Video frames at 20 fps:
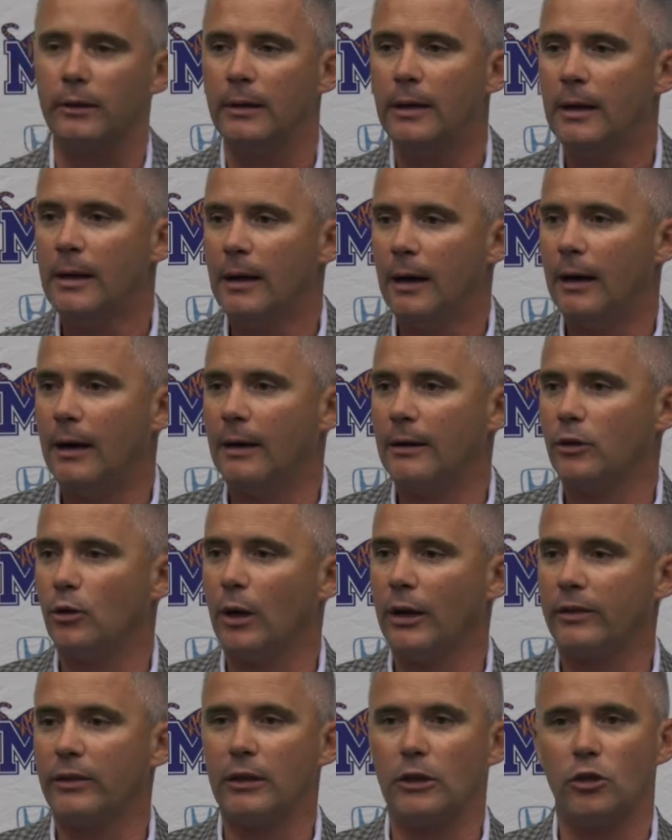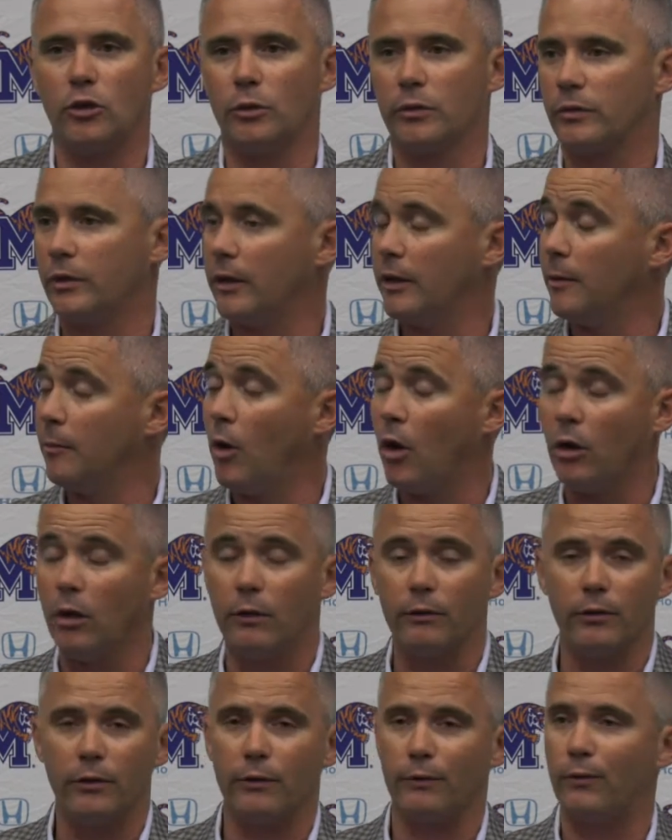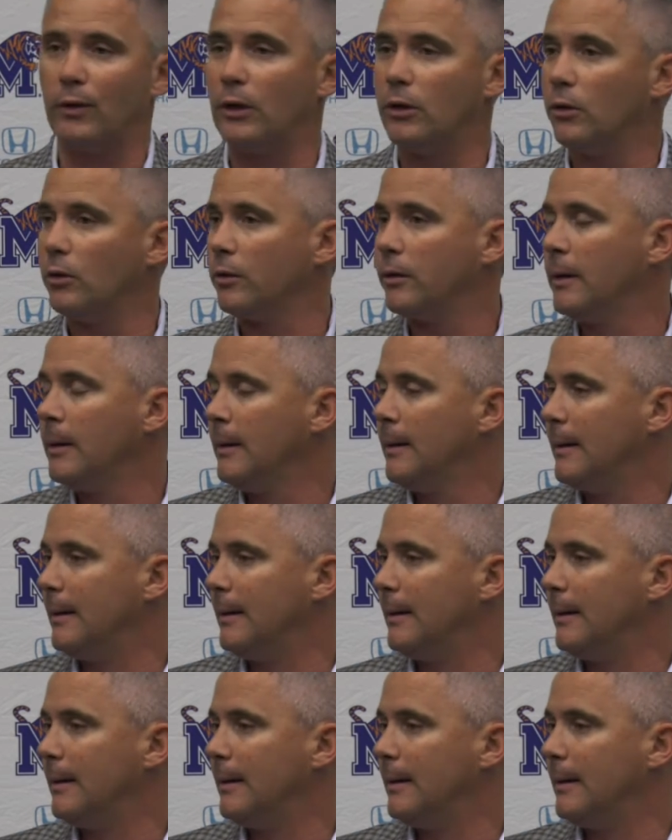And, I think you'll see him all over the field.